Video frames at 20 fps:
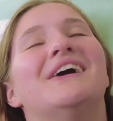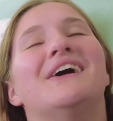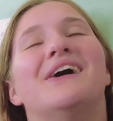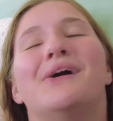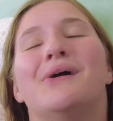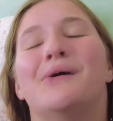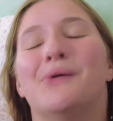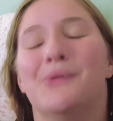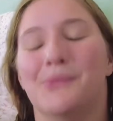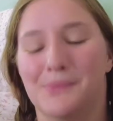
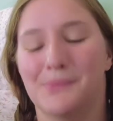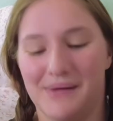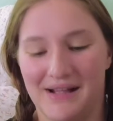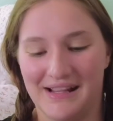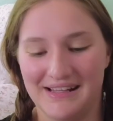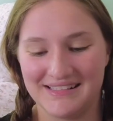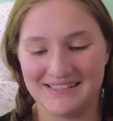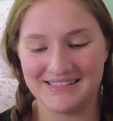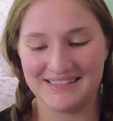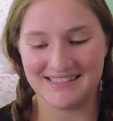Oh
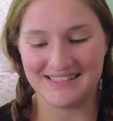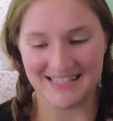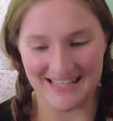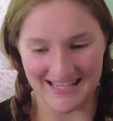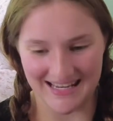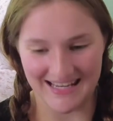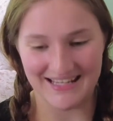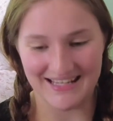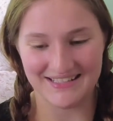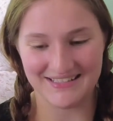my
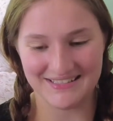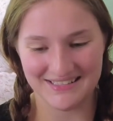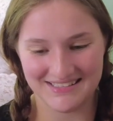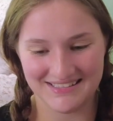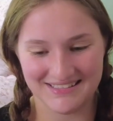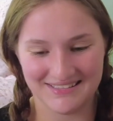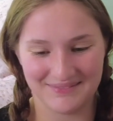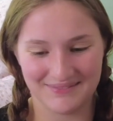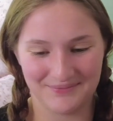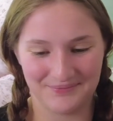
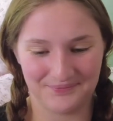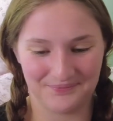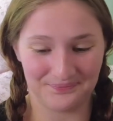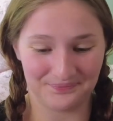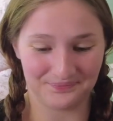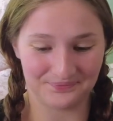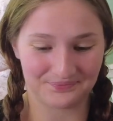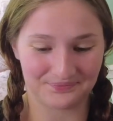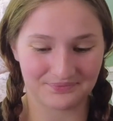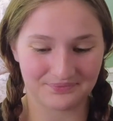days.
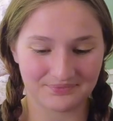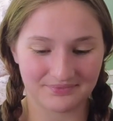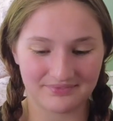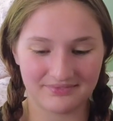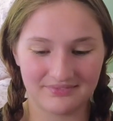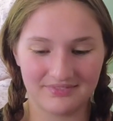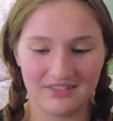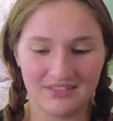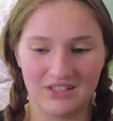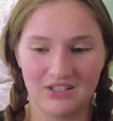
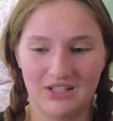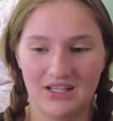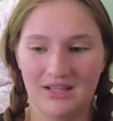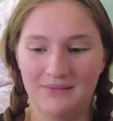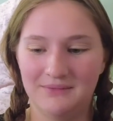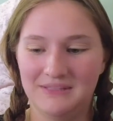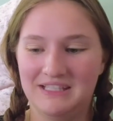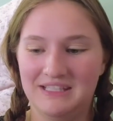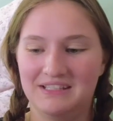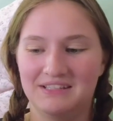I
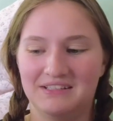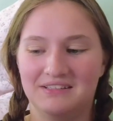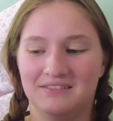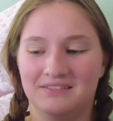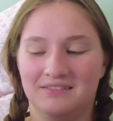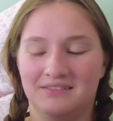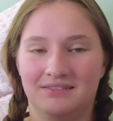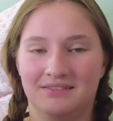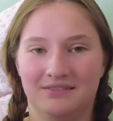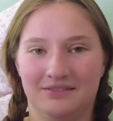mean,
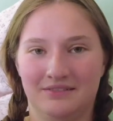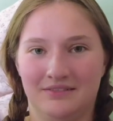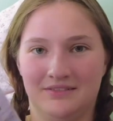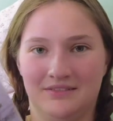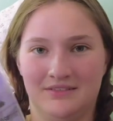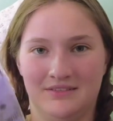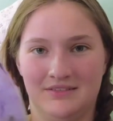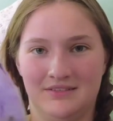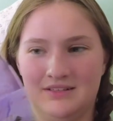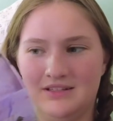
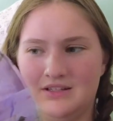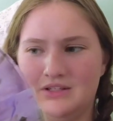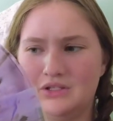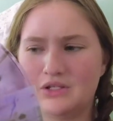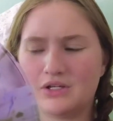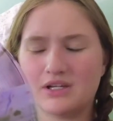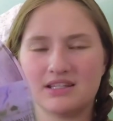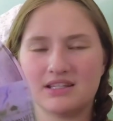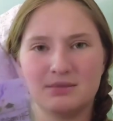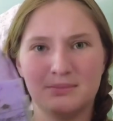
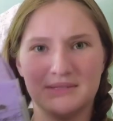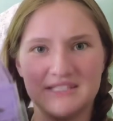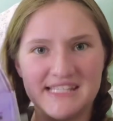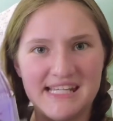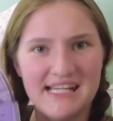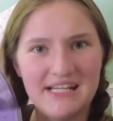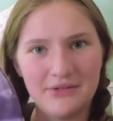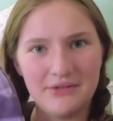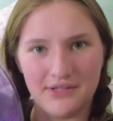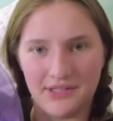look at the
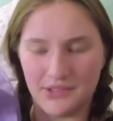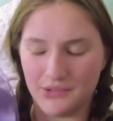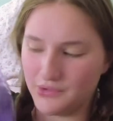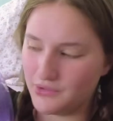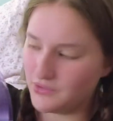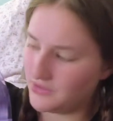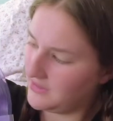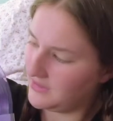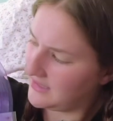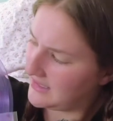
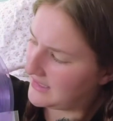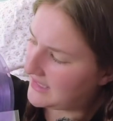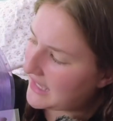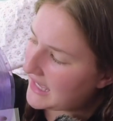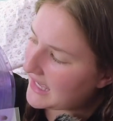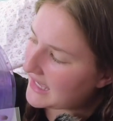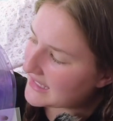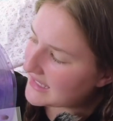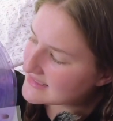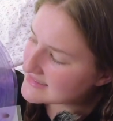material.
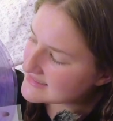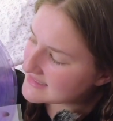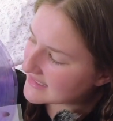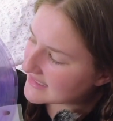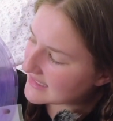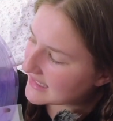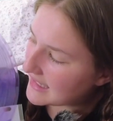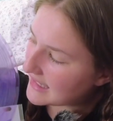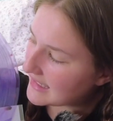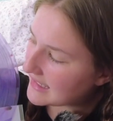It's
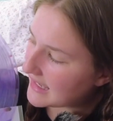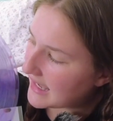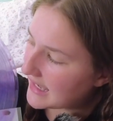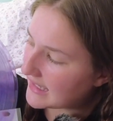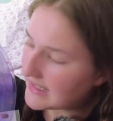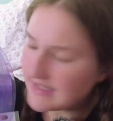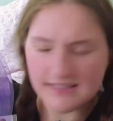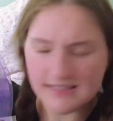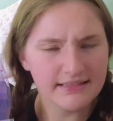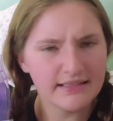like a
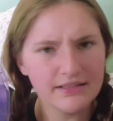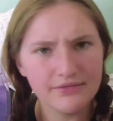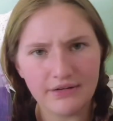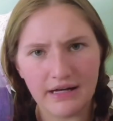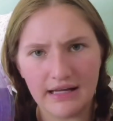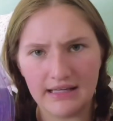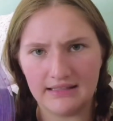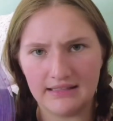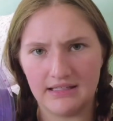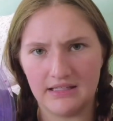hazy
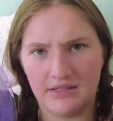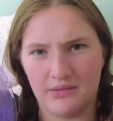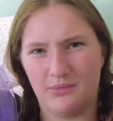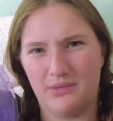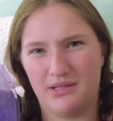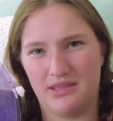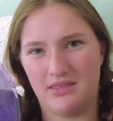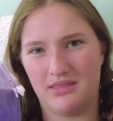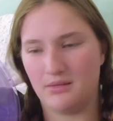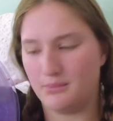violet
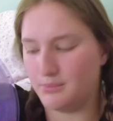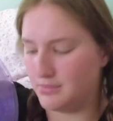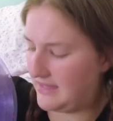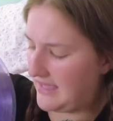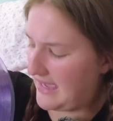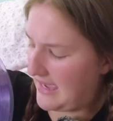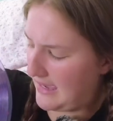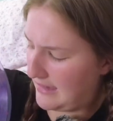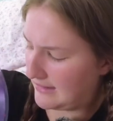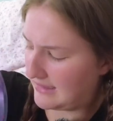with
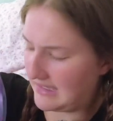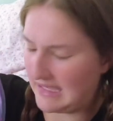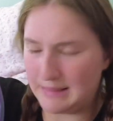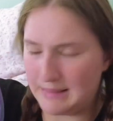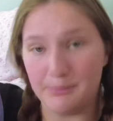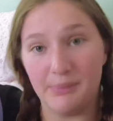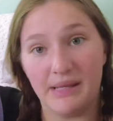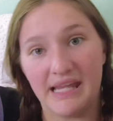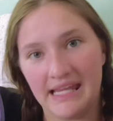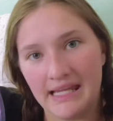black
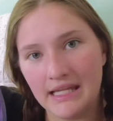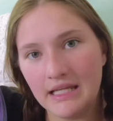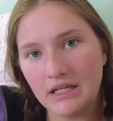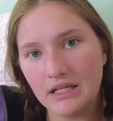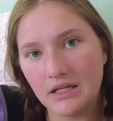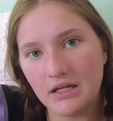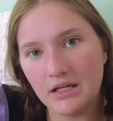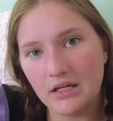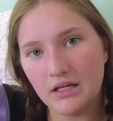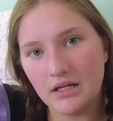and
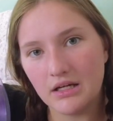pink.